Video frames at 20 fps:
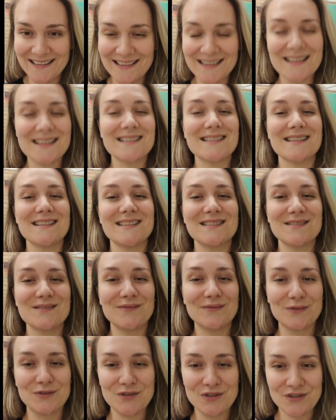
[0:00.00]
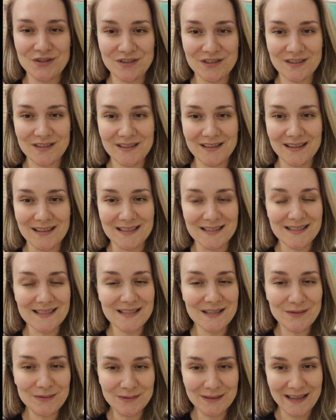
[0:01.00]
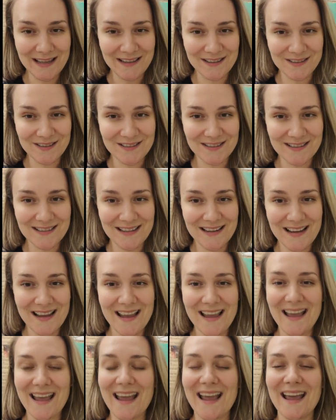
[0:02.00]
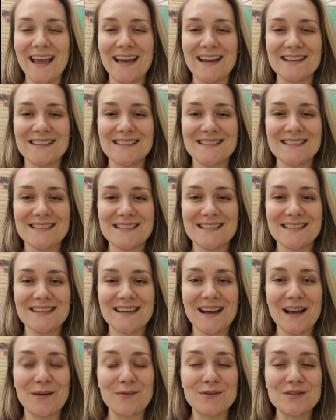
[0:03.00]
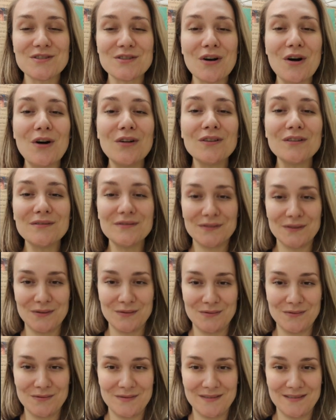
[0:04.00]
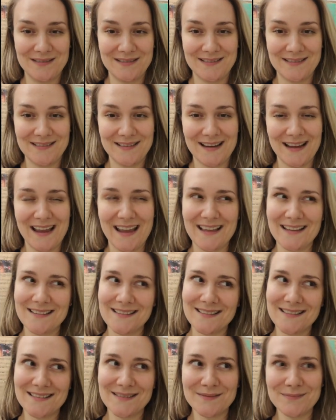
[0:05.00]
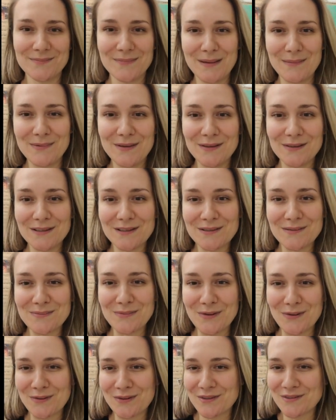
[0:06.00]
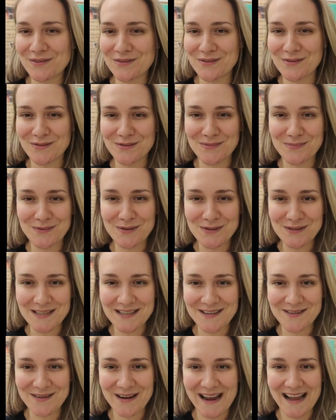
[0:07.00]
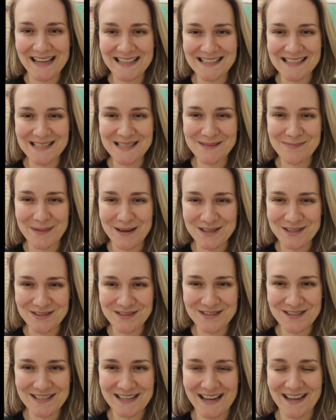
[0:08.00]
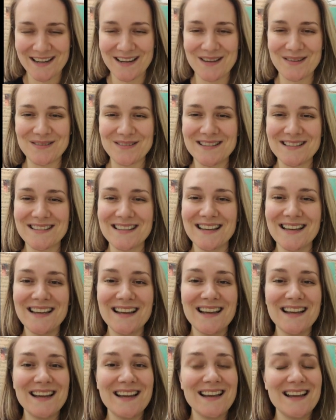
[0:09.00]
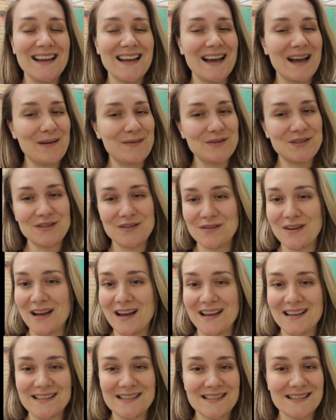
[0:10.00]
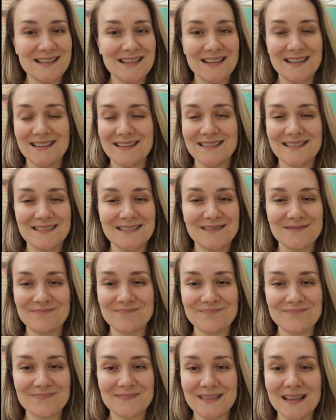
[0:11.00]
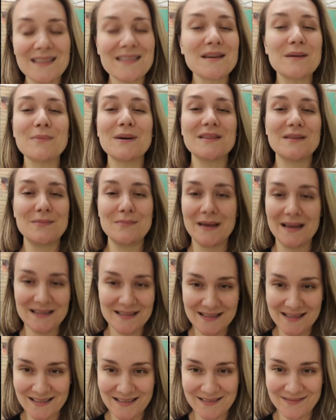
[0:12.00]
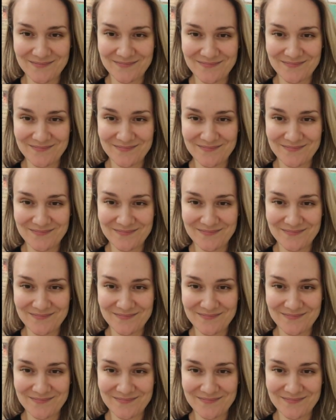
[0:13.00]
This is for sure a see you later. And I wish all of you, and maybe a little more to those music grads, a special shout out. I wish you guys nothing but the best.